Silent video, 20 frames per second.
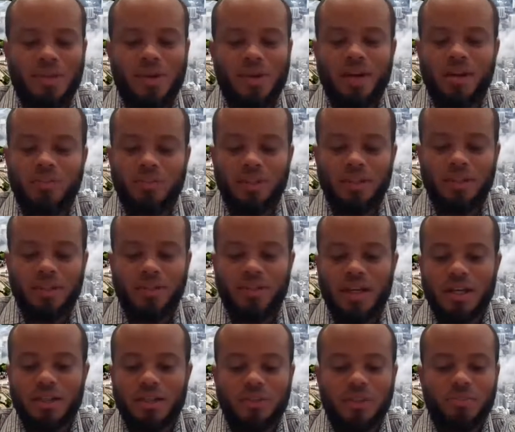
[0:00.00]
So a healthy
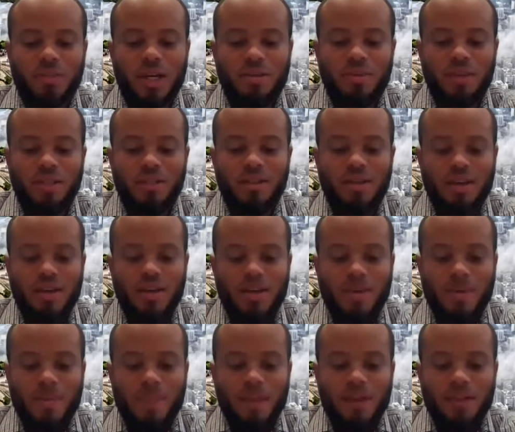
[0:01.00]
baby.
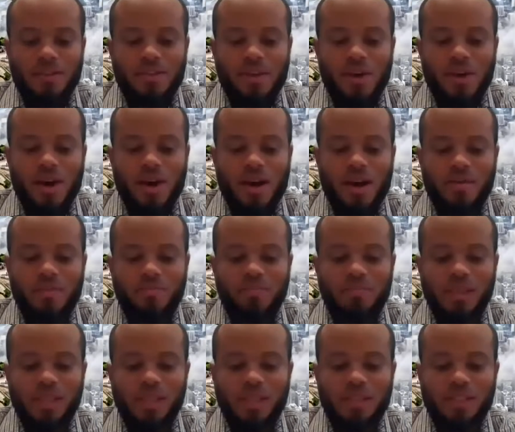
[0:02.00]
So
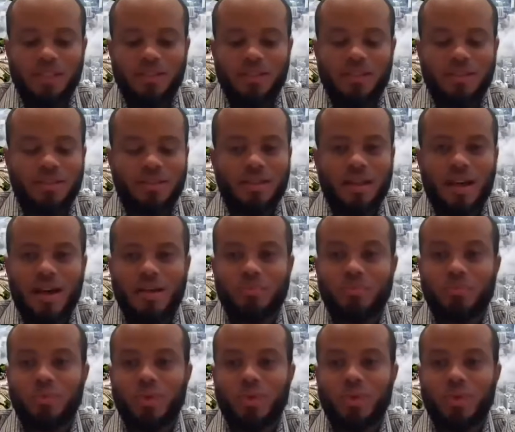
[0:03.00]
please let's just